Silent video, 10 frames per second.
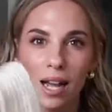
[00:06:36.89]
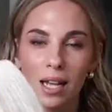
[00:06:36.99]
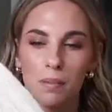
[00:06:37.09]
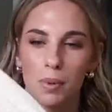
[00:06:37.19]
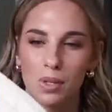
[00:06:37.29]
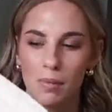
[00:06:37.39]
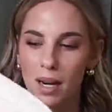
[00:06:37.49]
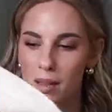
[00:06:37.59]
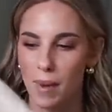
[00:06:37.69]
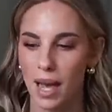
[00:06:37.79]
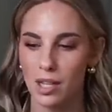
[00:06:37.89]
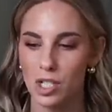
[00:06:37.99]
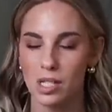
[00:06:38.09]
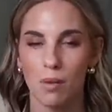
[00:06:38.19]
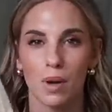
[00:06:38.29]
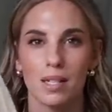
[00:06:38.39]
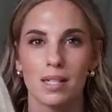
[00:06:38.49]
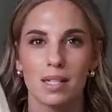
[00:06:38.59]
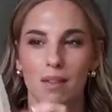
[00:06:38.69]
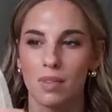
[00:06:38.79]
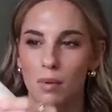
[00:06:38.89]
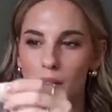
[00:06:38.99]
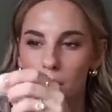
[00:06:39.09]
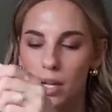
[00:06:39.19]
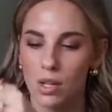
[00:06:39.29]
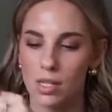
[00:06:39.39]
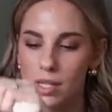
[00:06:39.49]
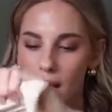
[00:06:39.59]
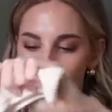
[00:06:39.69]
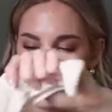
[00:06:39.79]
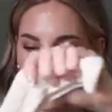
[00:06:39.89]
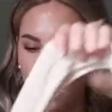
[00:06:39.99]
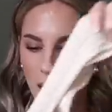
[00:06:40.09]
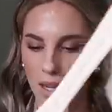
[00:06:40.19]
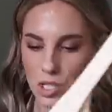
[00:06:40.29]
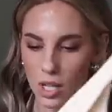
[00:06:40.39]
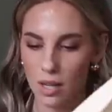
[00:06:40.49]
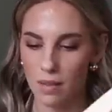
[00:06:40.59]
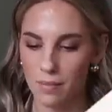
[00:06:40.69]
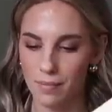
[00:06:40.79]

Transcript: I kind of pulled them out of the package because I wanted to see if they were going to be a good size. Actually,